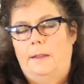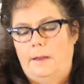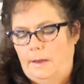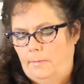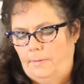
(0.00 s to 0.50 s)

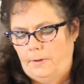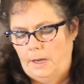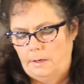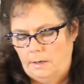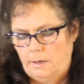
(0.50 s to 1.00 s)
uh, we've
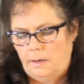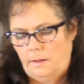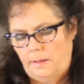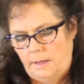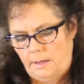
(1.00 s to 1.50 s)

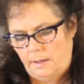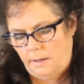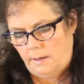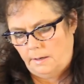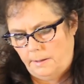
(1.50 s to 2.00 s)
gotten the
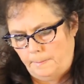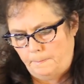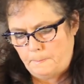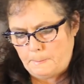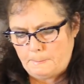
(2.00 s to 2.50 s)

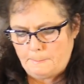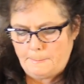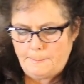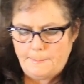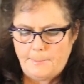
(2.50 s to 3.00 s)
um,
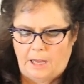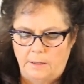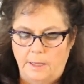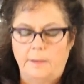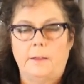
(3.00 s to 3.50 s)

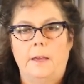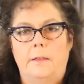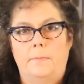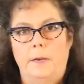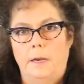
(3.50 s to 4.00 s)
disc
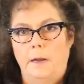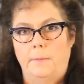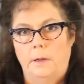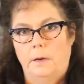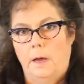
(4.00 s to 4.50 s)
has been
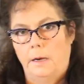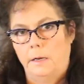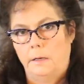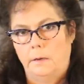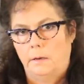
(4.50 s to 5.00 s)
enameled. I
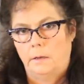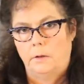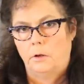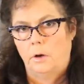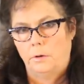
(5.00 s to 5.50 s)
didn't
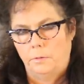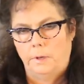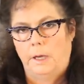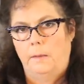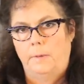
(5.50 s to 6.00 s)
show you
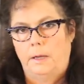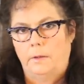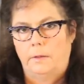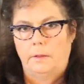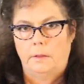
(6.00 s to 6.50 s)
again
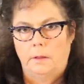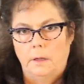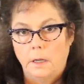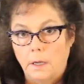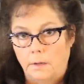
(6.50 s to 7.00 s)
because
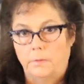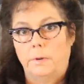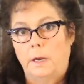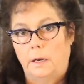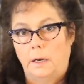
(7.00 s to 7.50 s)
it's
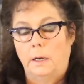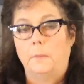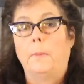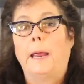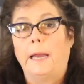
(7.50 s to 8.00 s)
redundant.
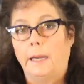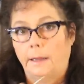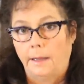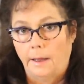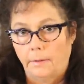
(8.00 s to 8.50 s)
I
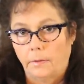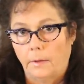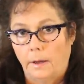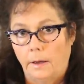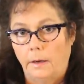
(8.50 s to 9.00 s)
painted the
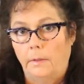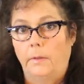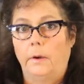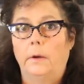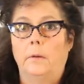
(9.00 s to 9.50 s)
outside of
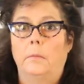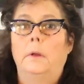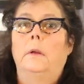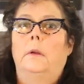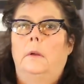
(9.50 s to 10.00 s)
the dome,
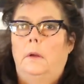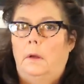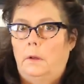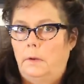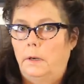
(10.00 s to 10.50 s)

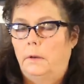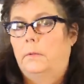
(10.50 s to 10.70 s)
did